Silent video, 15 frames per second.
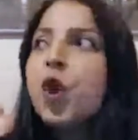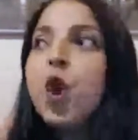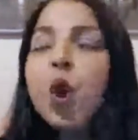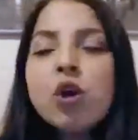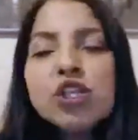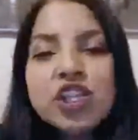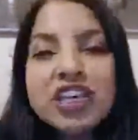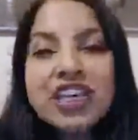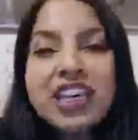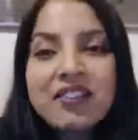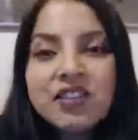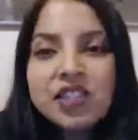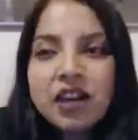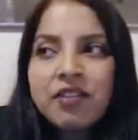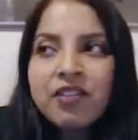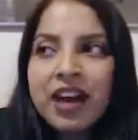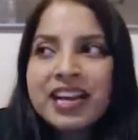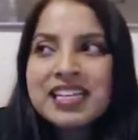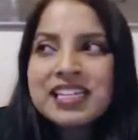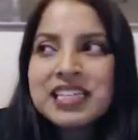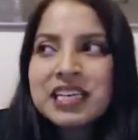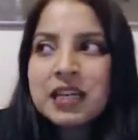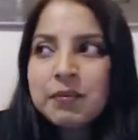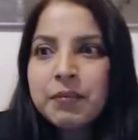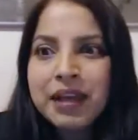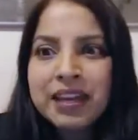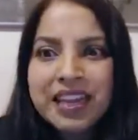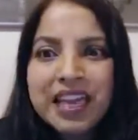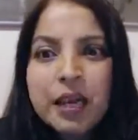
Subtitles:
Or she can even write an